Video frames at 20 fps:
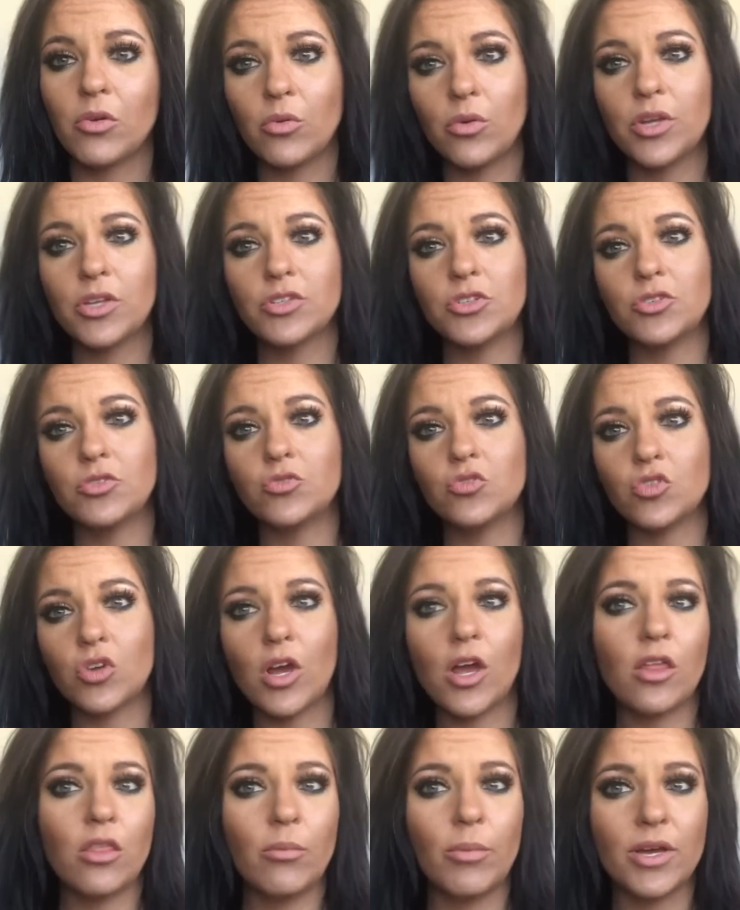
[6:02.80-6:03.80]
going to
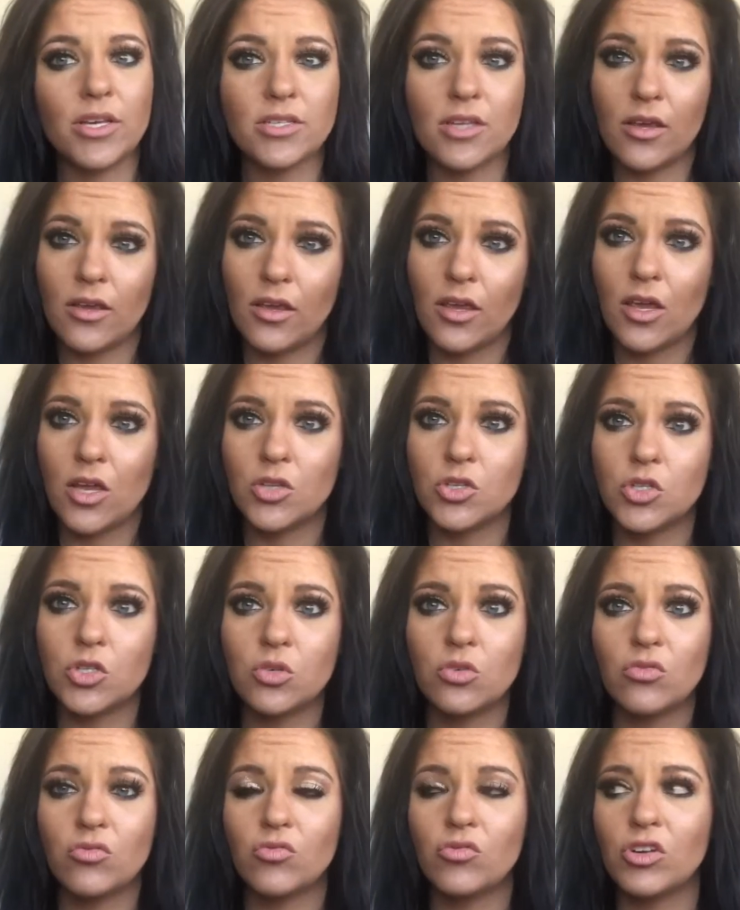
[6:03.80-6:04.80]
try the best I can
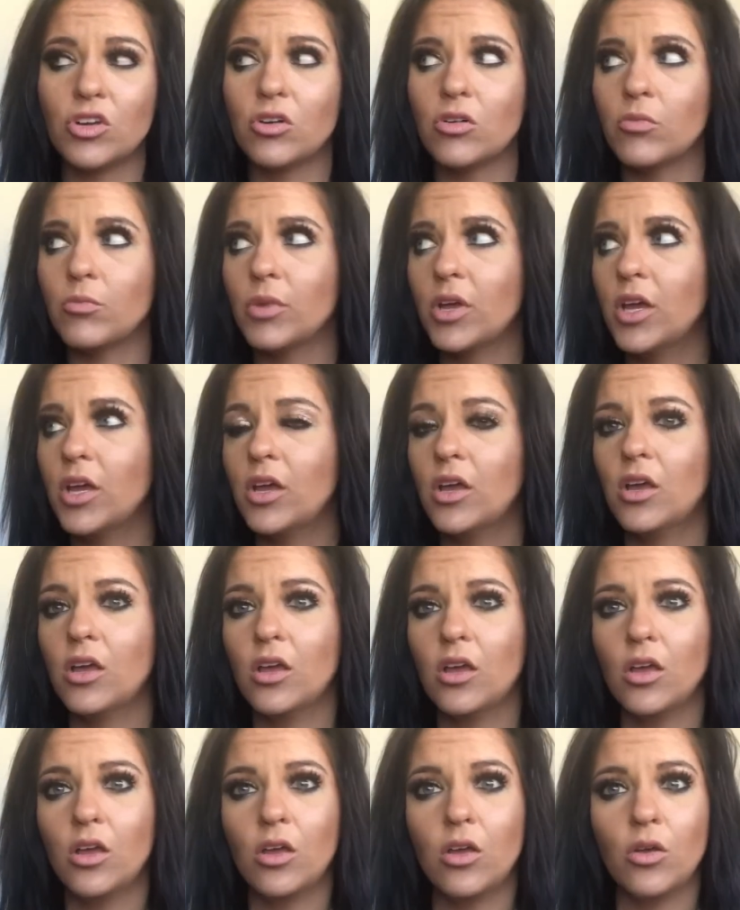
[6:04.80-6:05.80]
to film
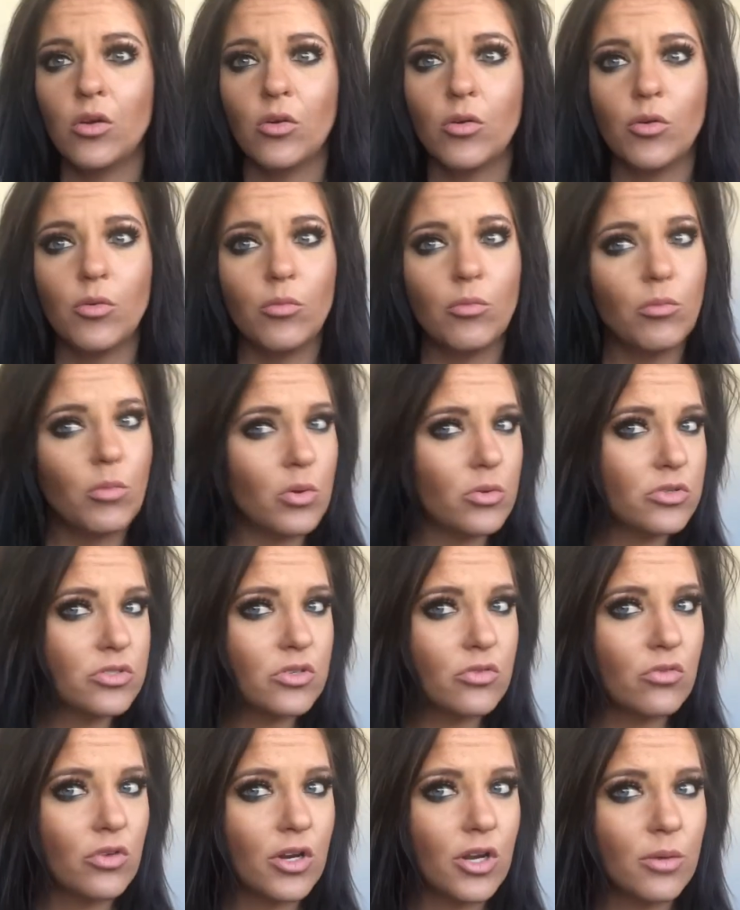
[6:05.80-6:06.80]
most
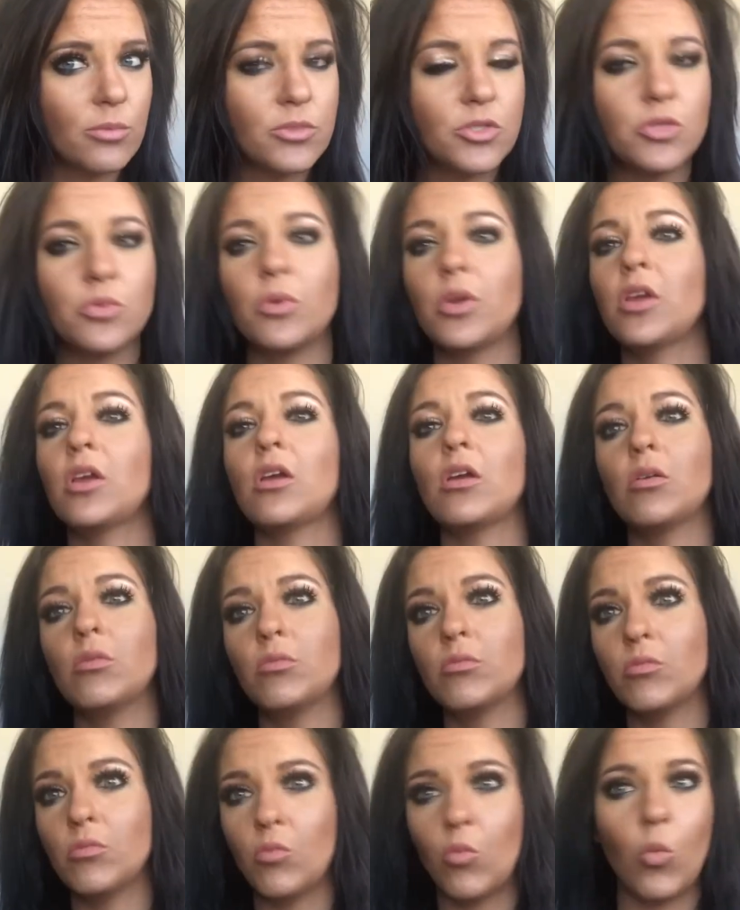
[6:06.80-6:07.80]
of what I'm doing,
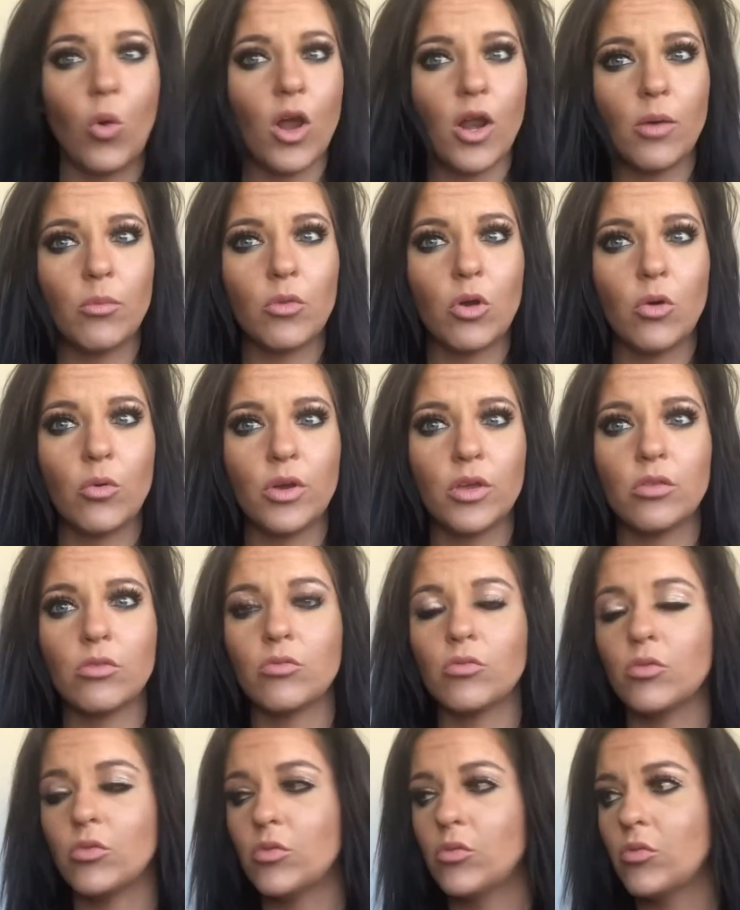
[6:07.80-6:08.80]
what I'm going
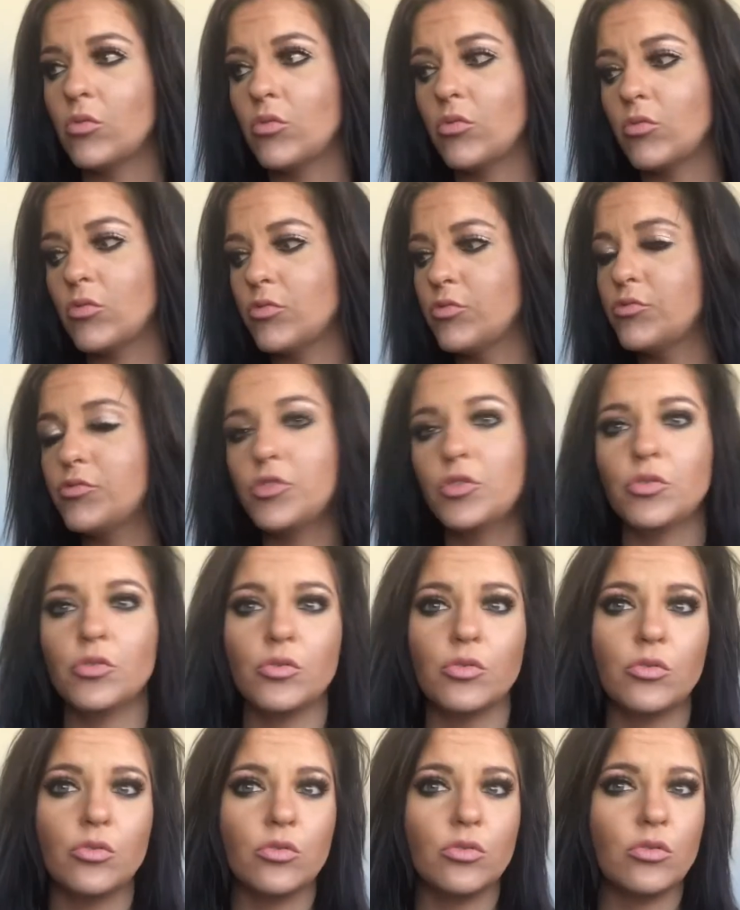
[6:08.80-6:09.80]
through,
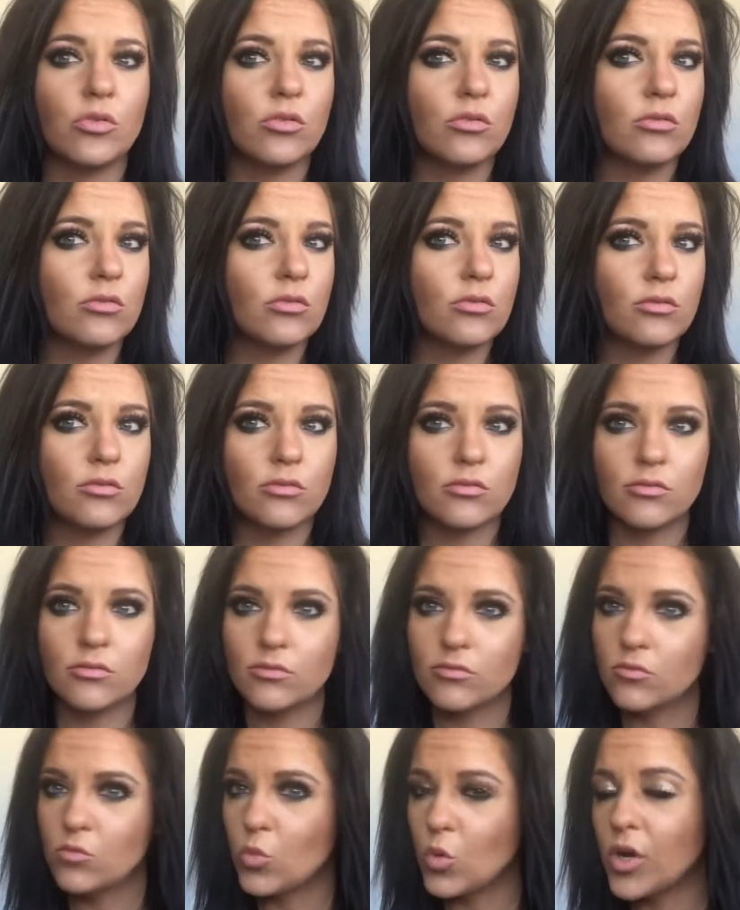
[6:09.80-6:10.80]
food,
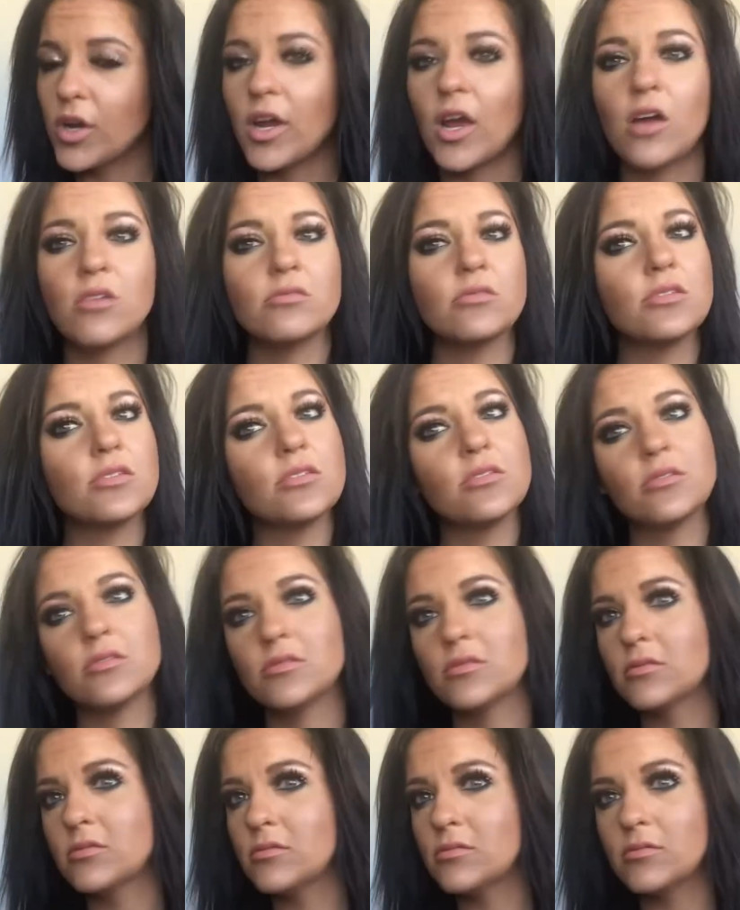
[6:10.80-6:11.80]
workouts,
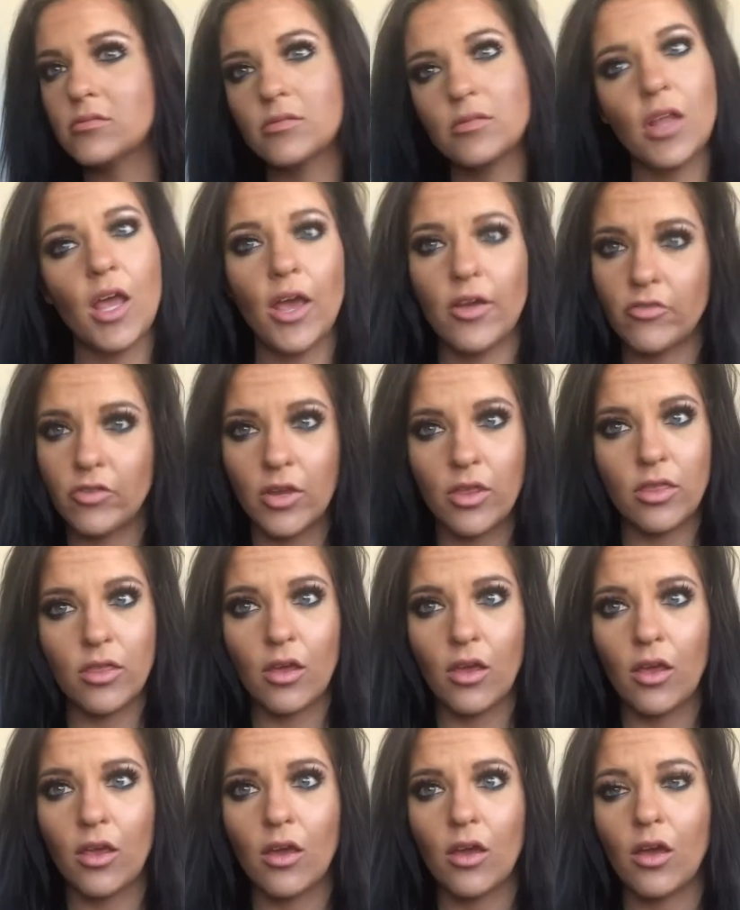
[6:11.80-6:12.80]

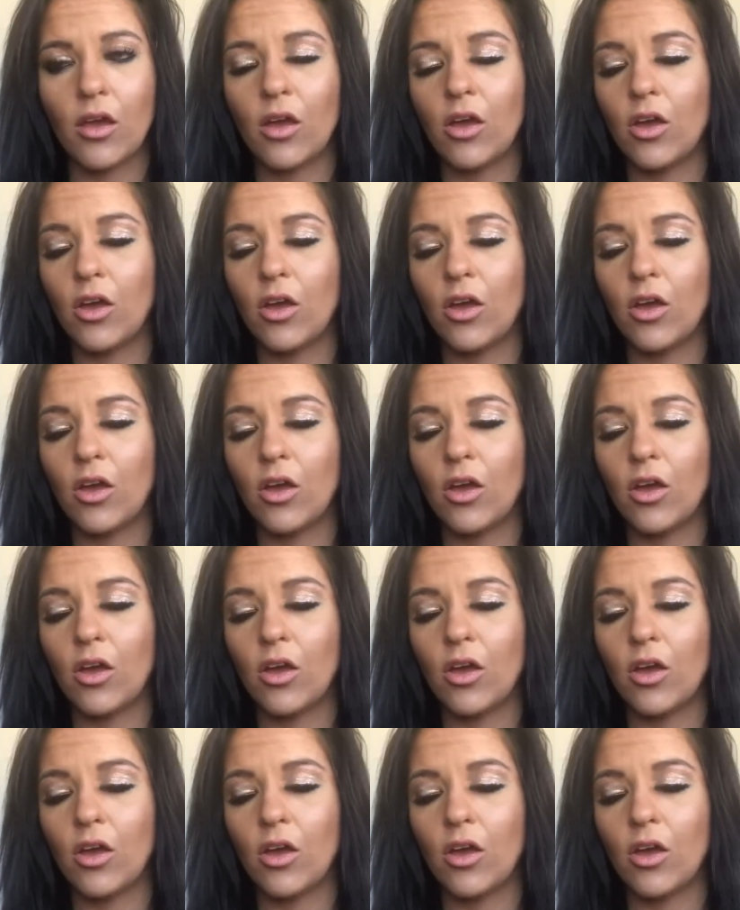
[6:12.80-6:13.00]
everything.